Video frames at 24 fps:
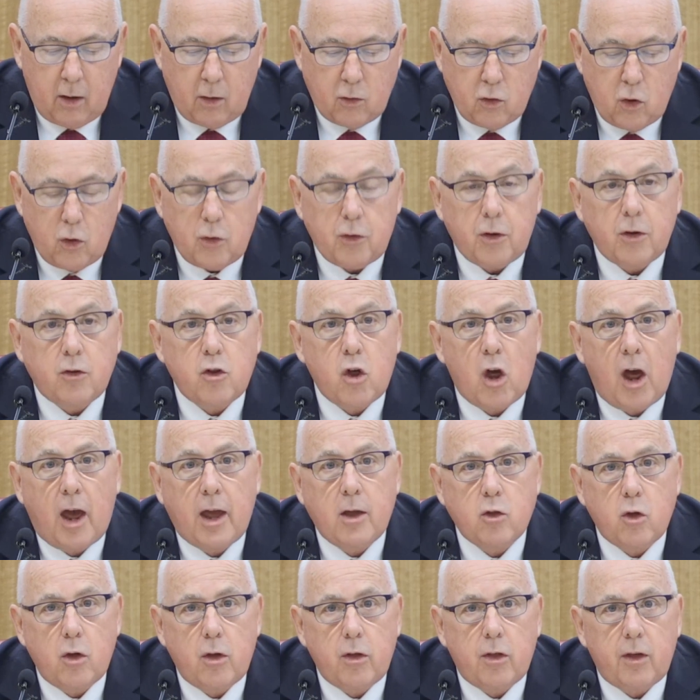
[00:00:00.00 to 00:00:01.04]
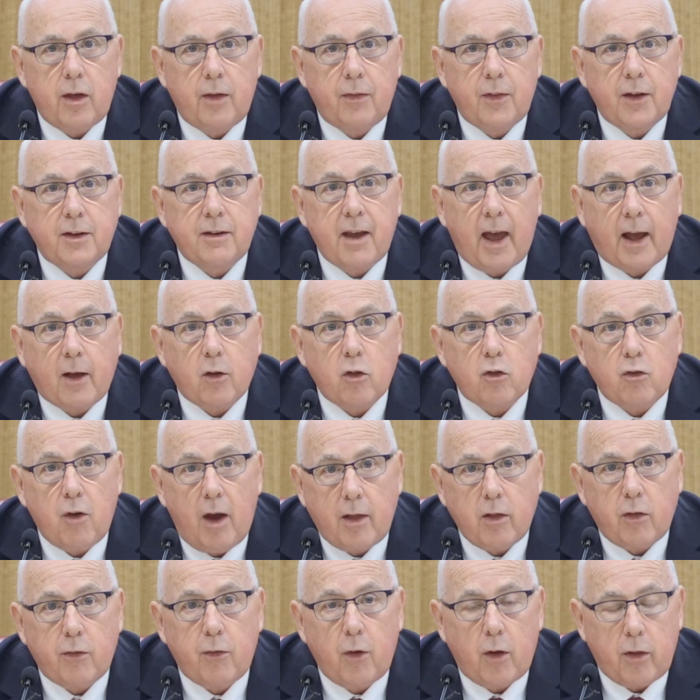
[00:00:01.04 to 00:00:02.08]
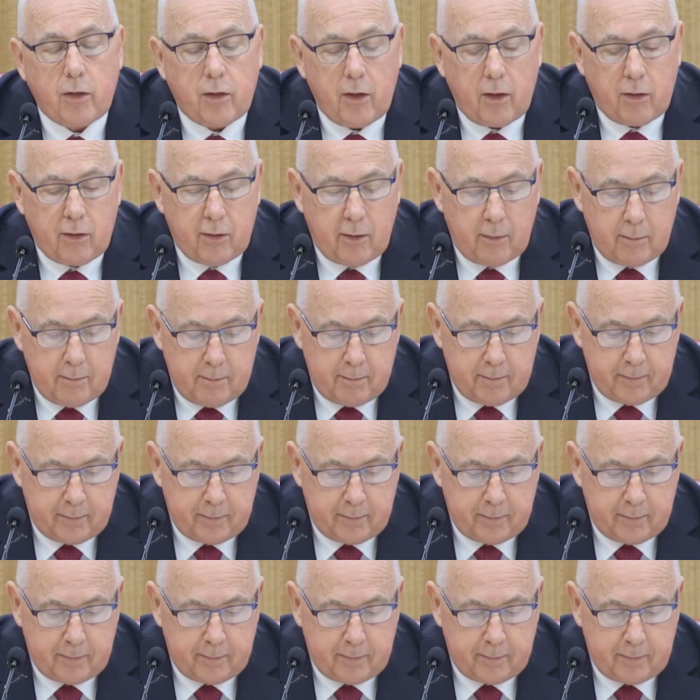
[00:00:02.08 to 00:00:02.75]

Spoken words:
due to changes in the tax transfer system.